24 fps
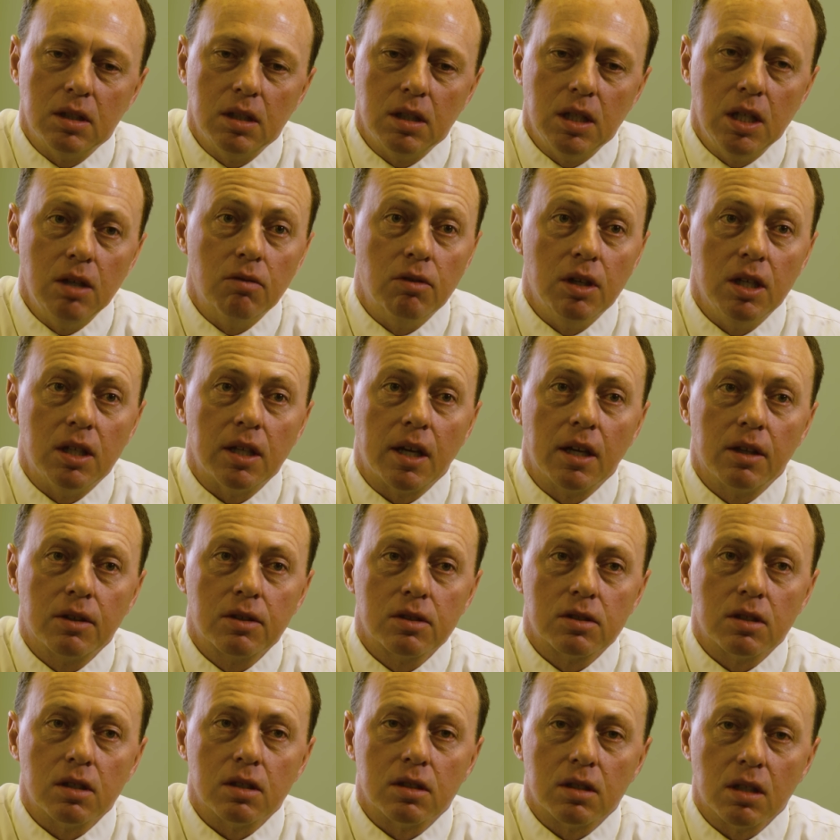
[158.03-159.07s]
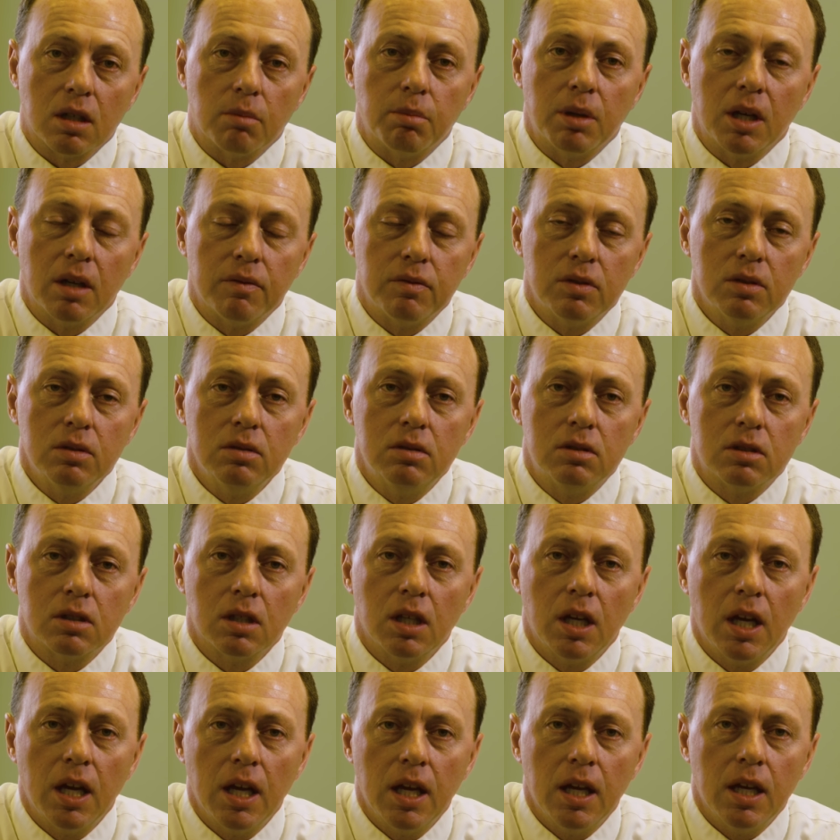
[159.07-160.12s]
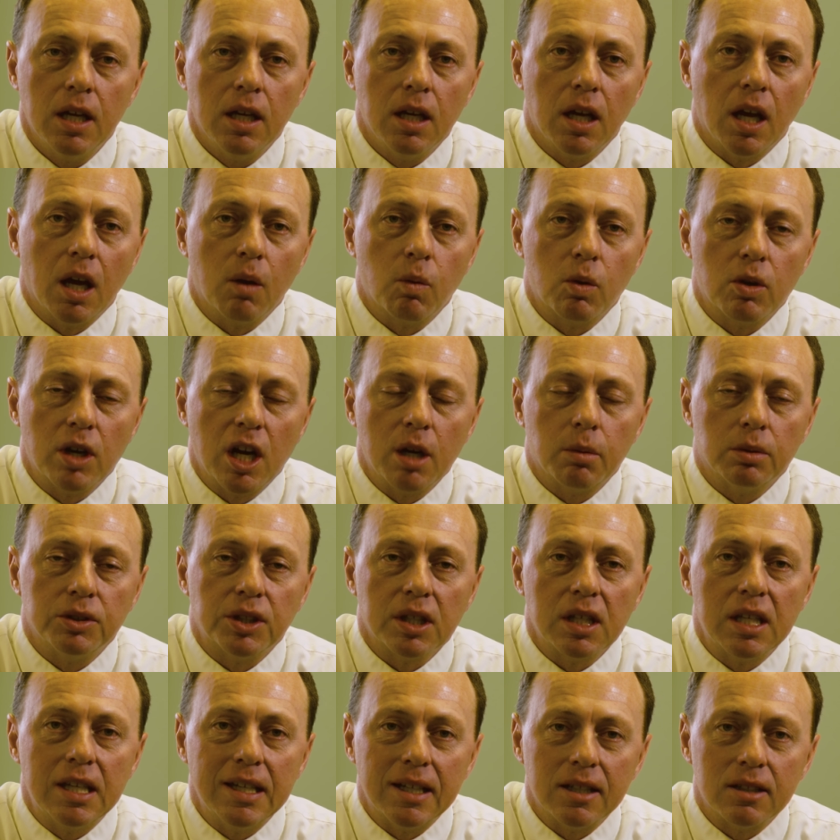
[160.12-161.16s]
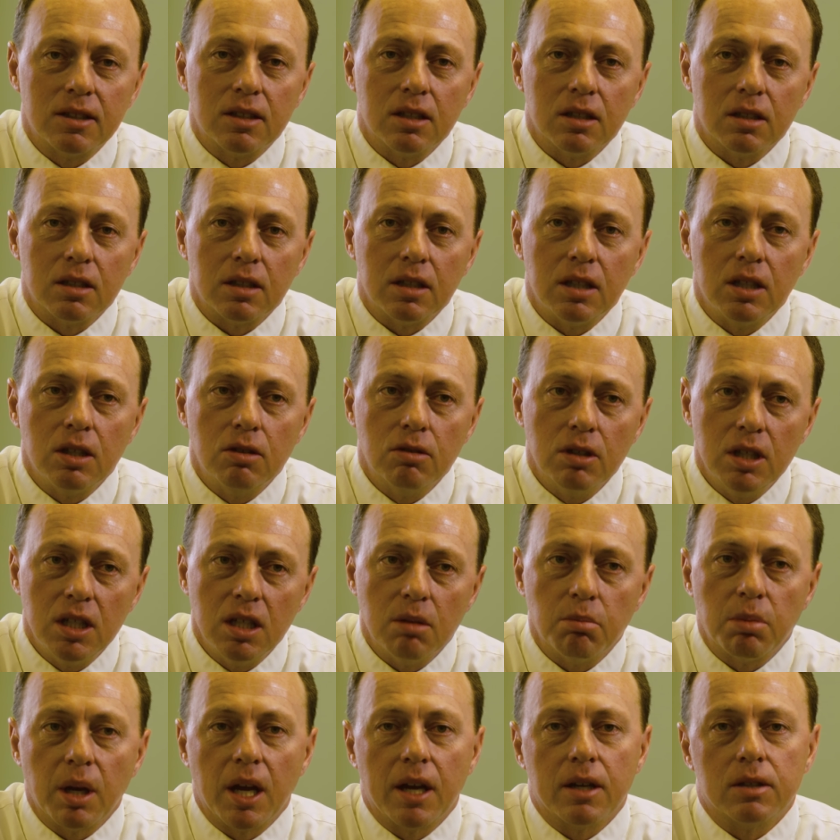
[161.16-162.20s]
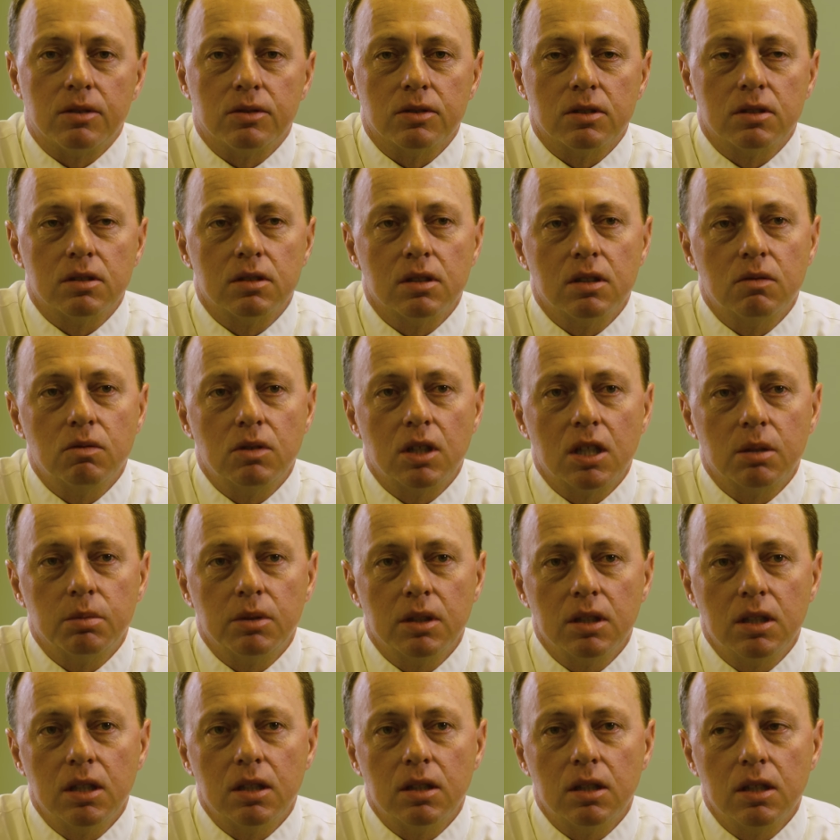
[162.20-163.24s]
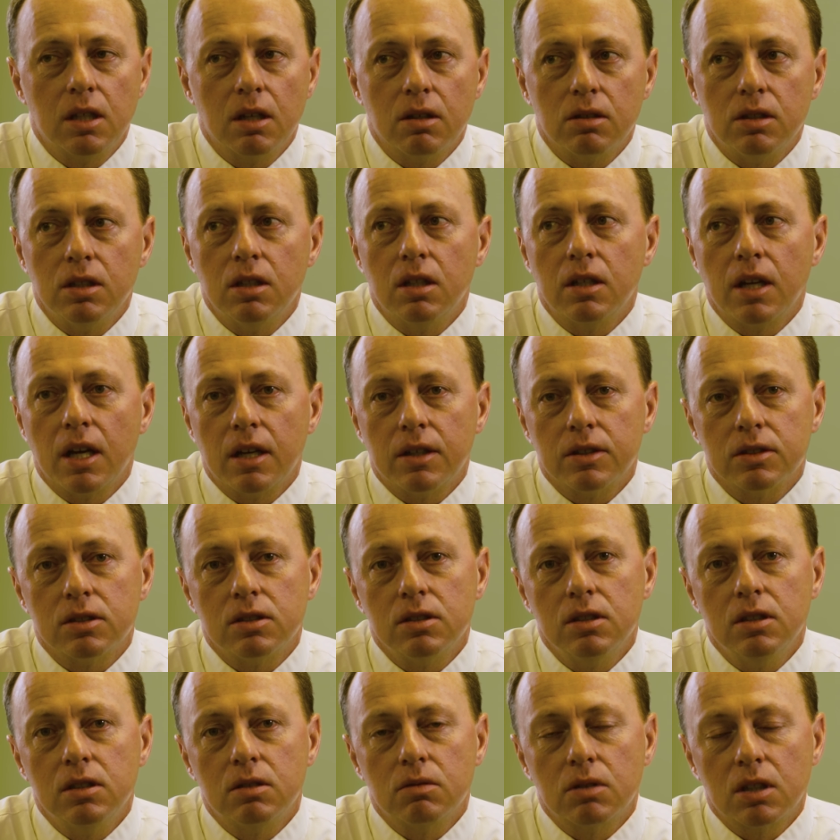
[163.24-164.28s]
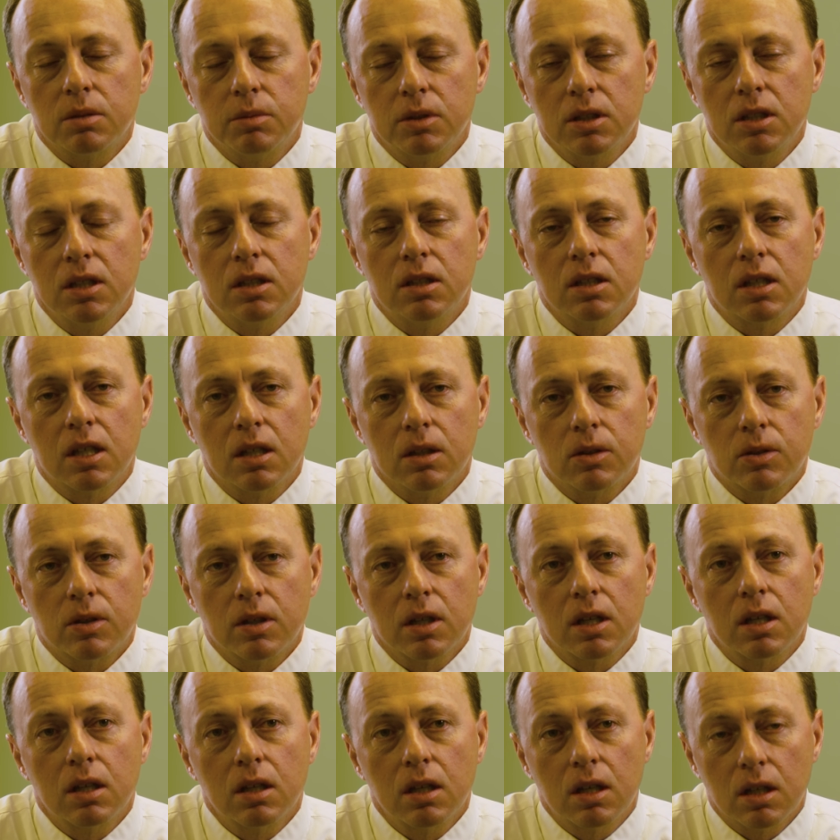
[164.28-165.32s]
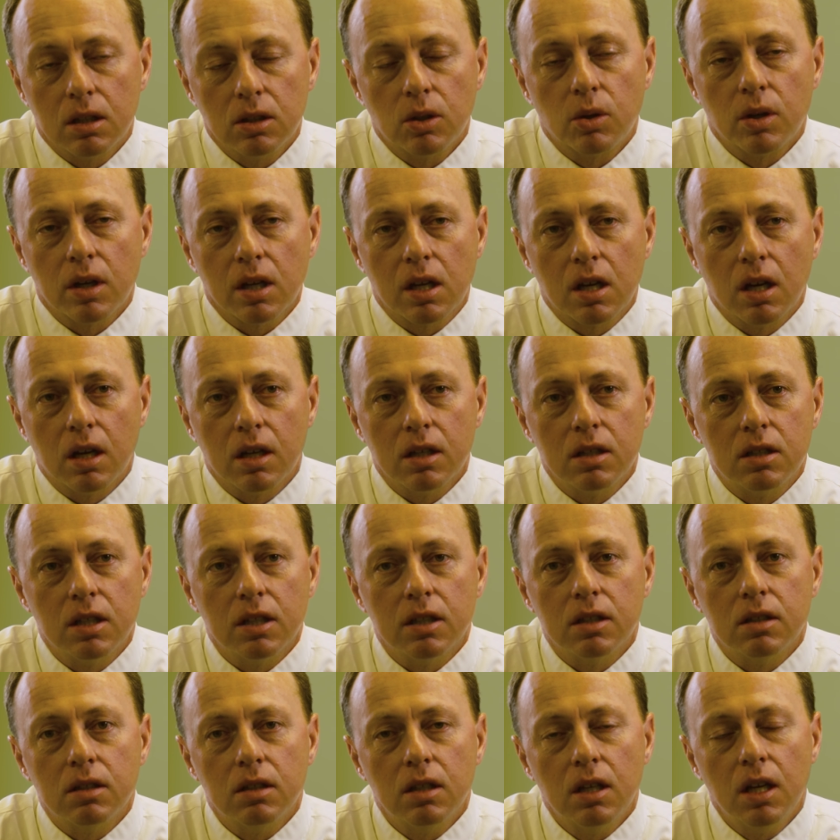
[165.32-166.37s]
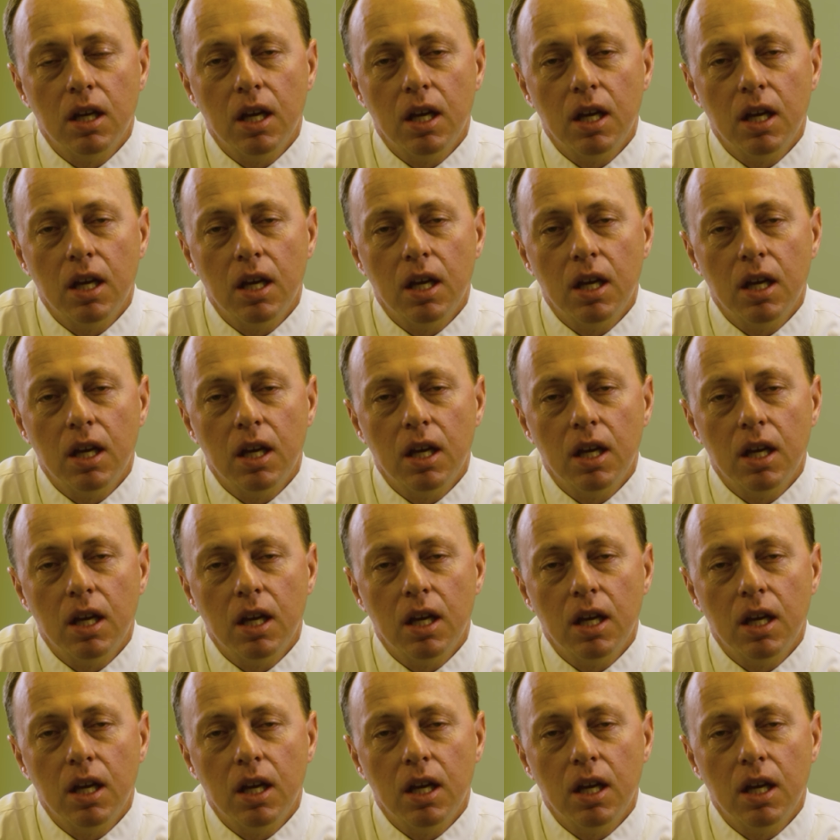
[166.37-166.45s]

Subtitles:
e-retailers that sell pet foods, and we were able to get the ingredient panels, and we were able to get the guaranteed analyses, and we were able to get the caloric content.